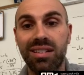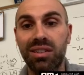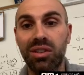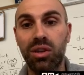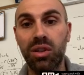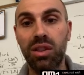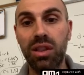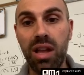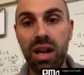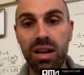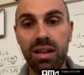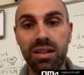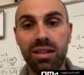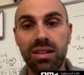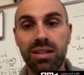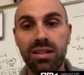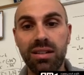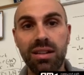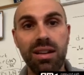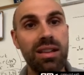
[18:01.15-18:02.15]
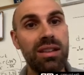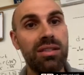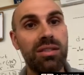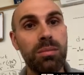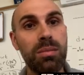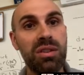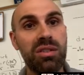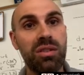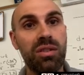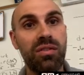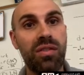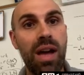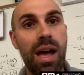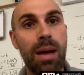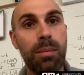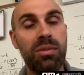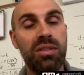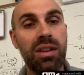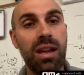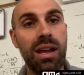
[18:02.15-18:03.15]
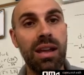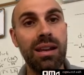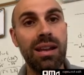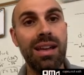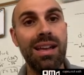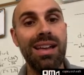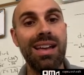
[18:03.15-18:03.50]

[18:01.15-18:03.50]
Good luck. This is Mr. Fab saying,